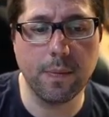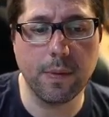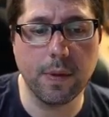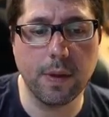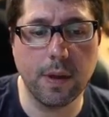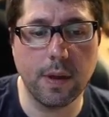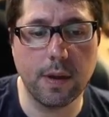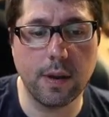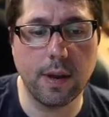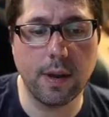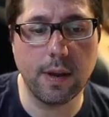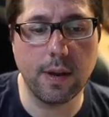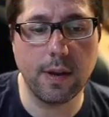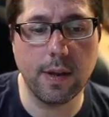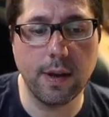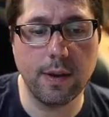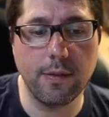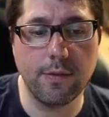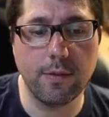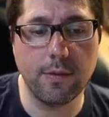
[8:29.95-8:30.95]
And the idea
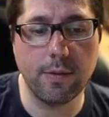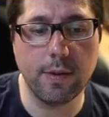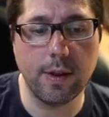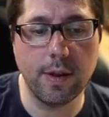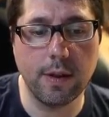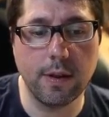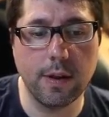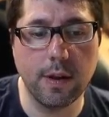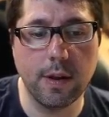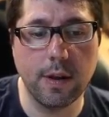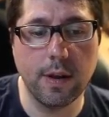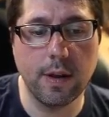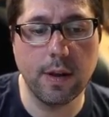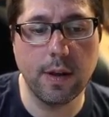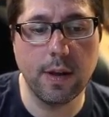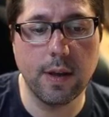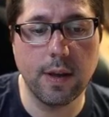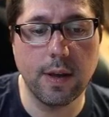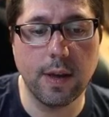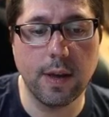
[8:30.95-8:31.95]
is that
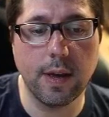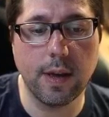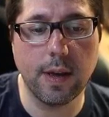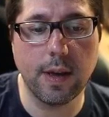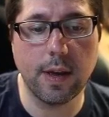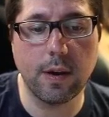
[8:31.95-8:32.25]
king can